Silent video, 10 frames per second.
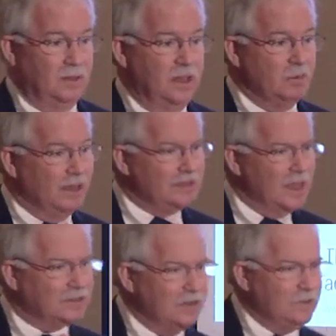Think about the
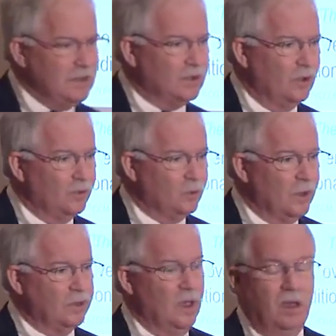activity that goes
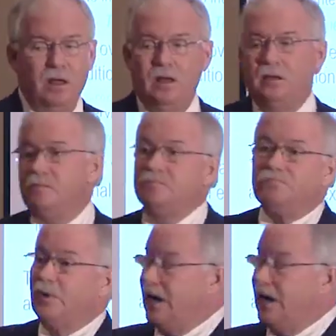with, we